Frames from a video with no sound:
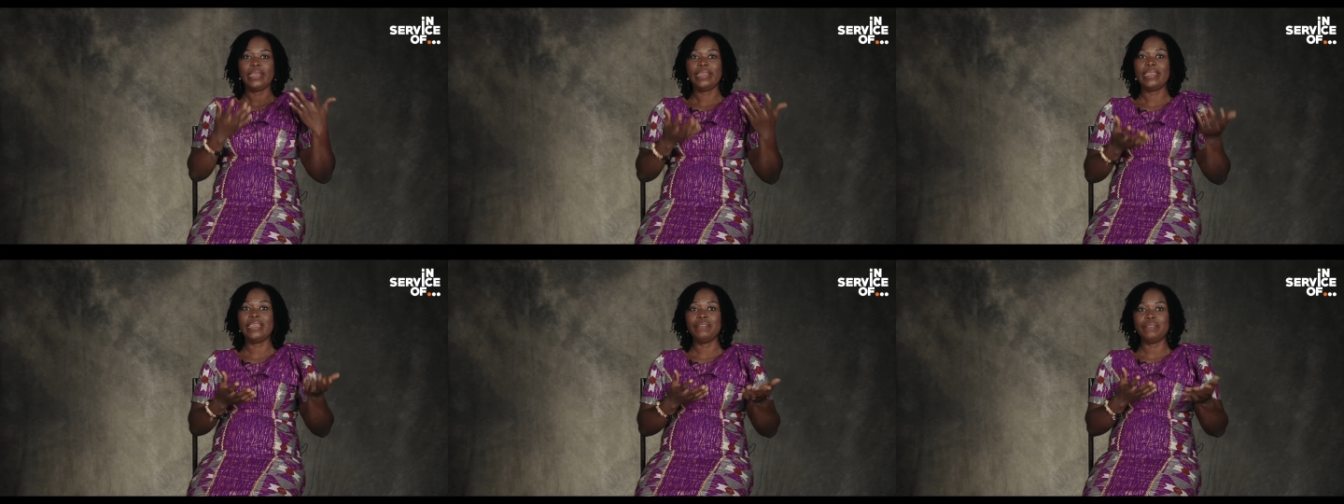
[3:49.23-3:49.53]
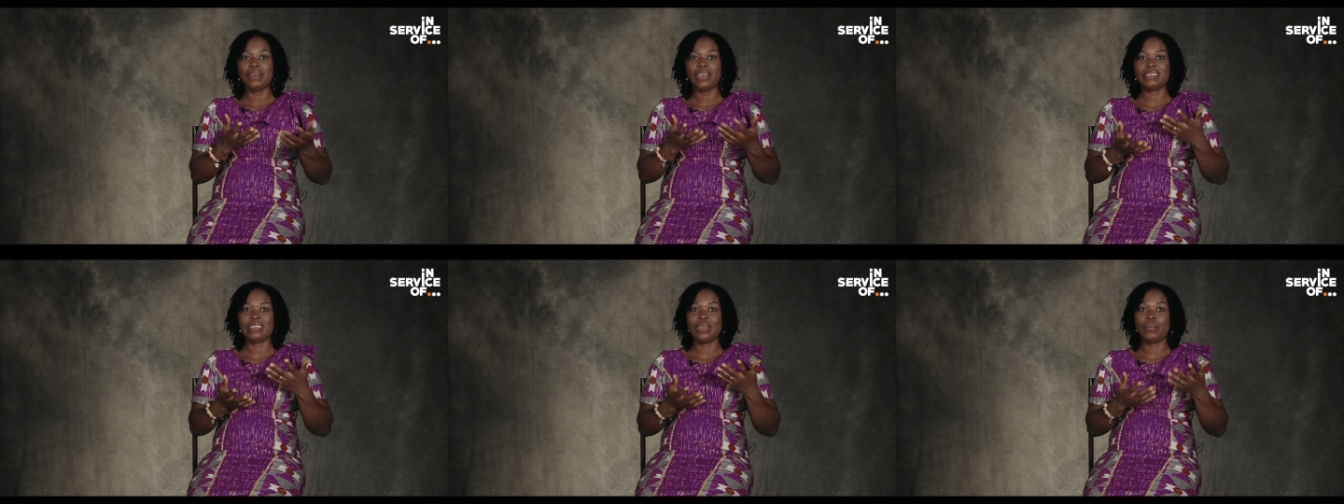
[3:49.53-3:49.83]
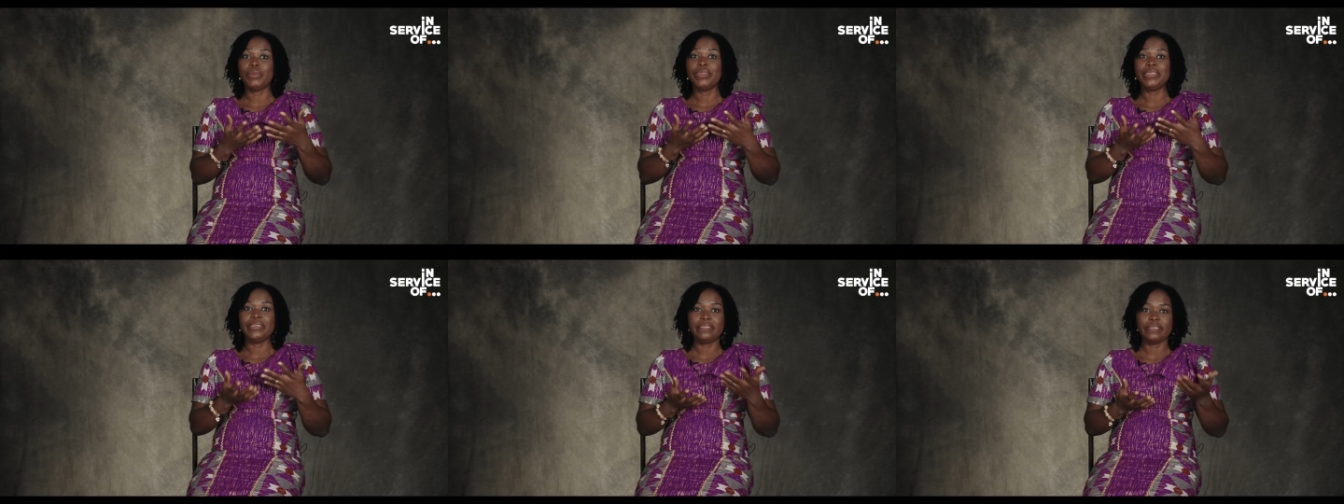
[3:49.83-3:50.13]
give us
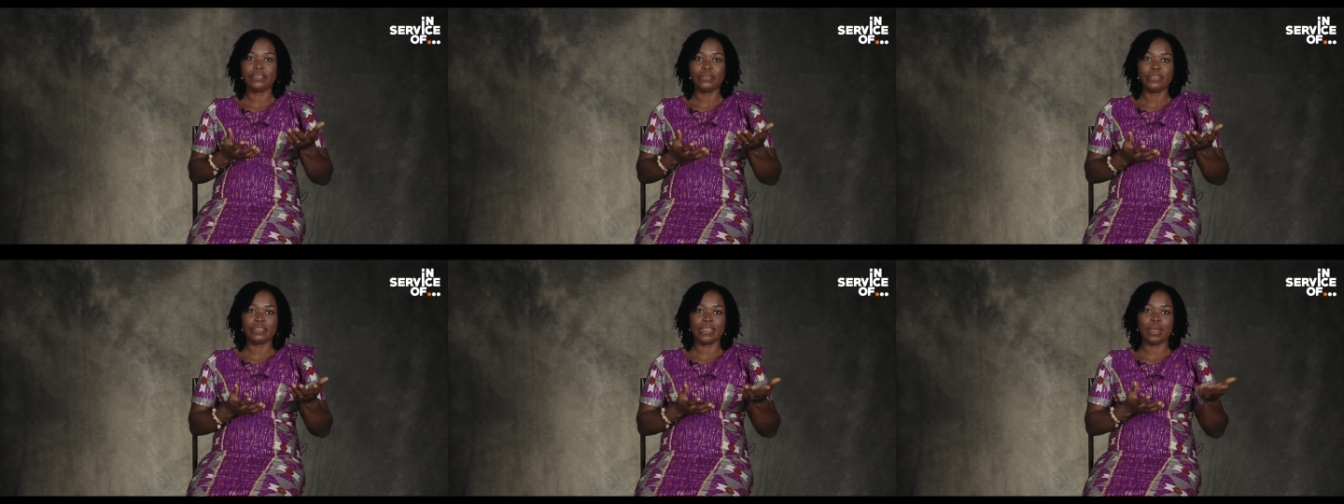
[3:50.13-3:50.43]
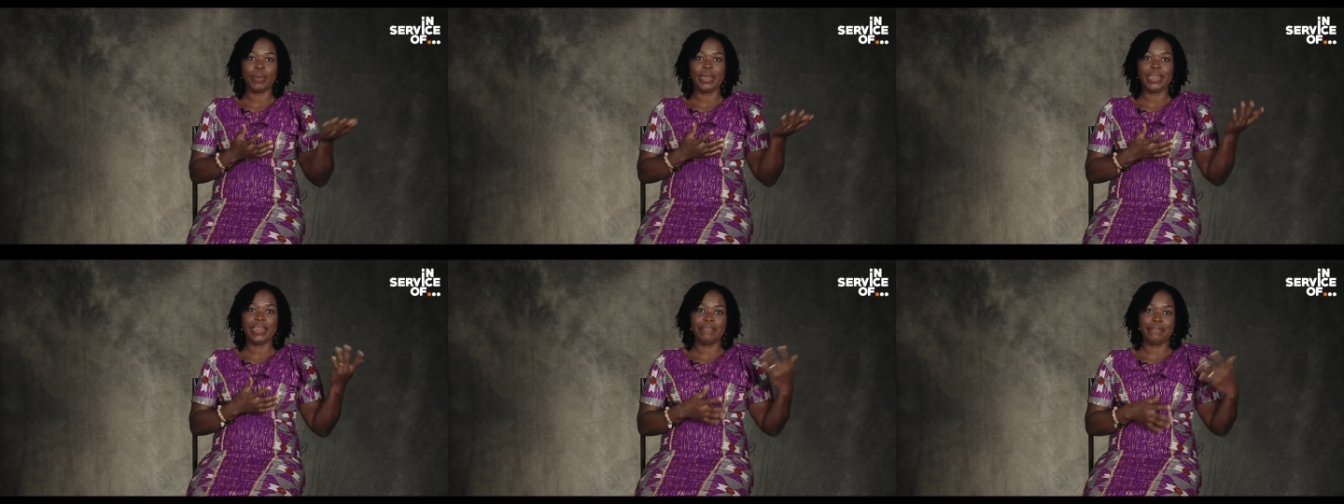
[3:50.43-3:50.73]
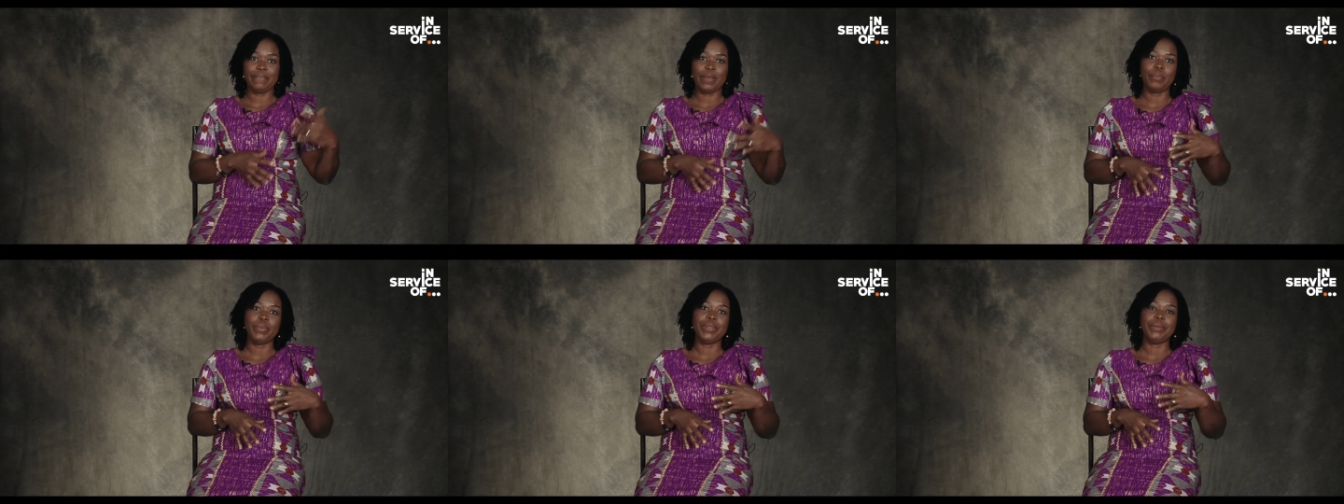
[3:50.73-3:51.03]
some details about the
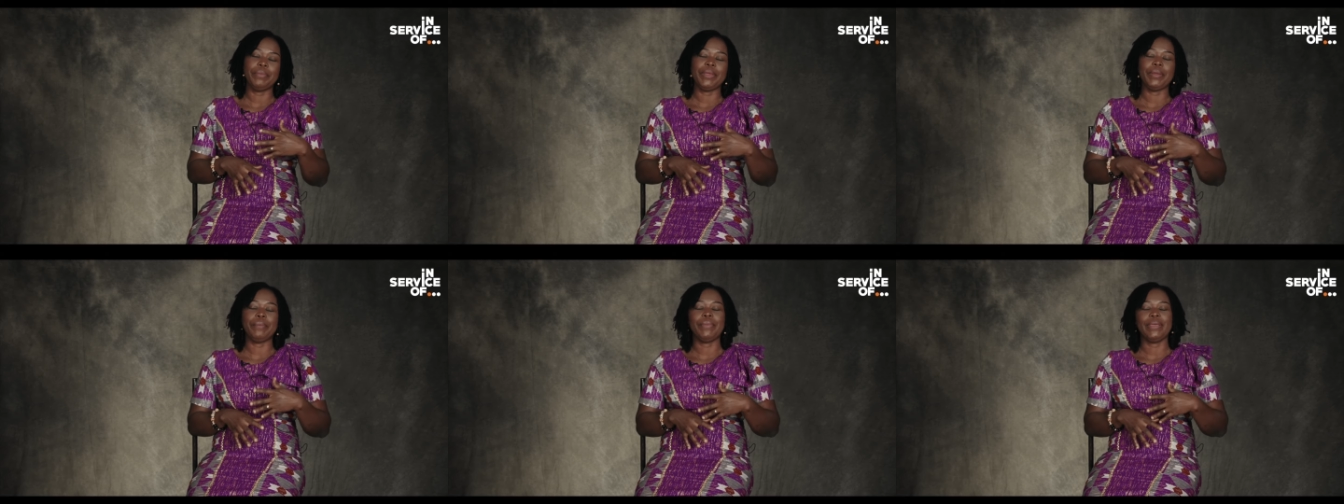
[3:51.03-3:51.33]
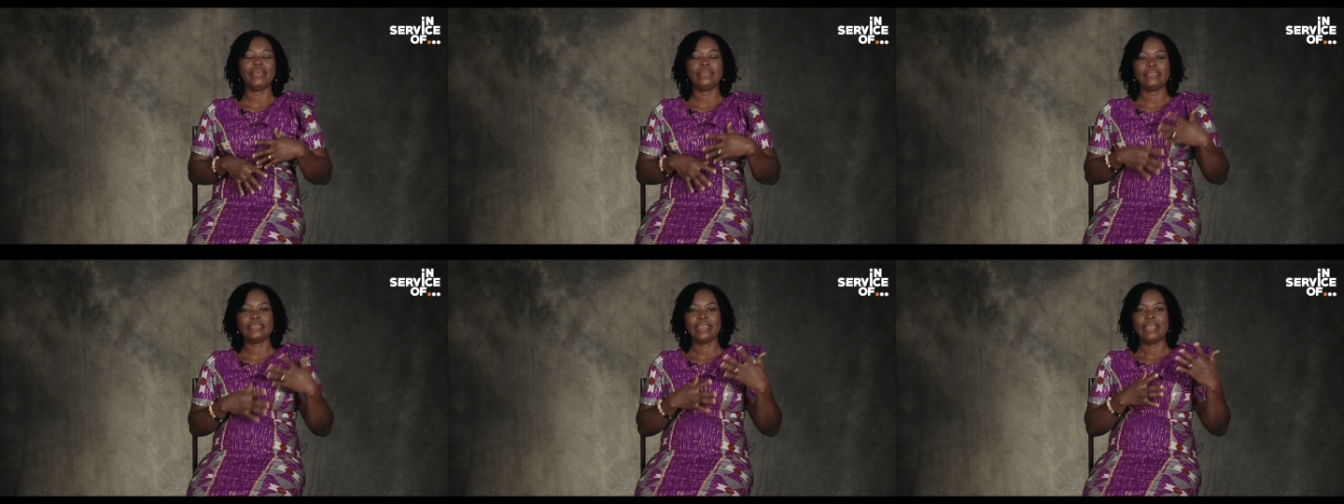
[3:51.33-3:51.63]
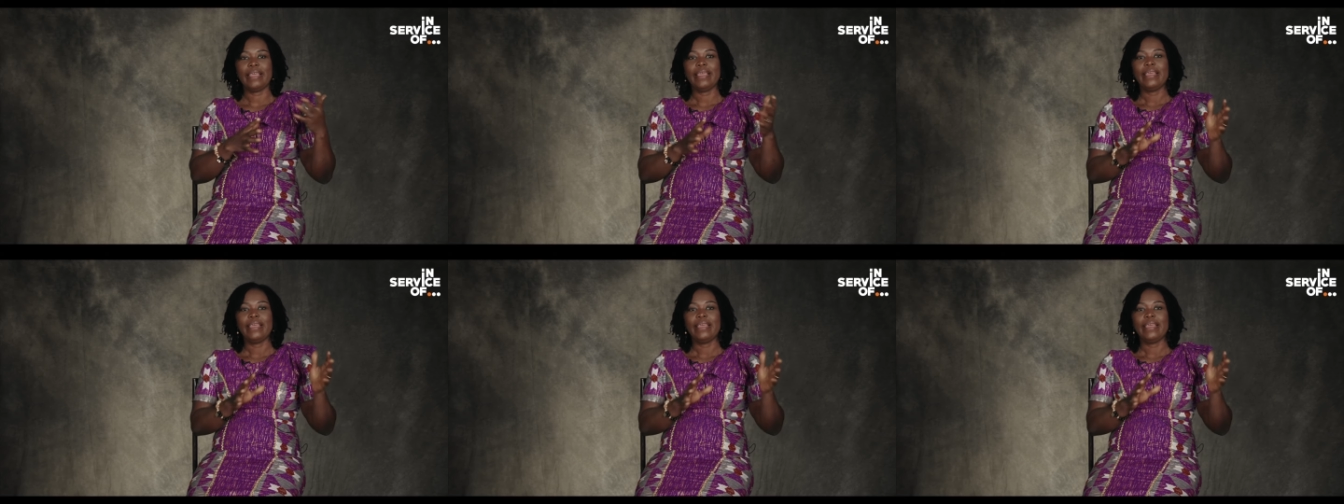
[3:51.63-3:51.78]
family members.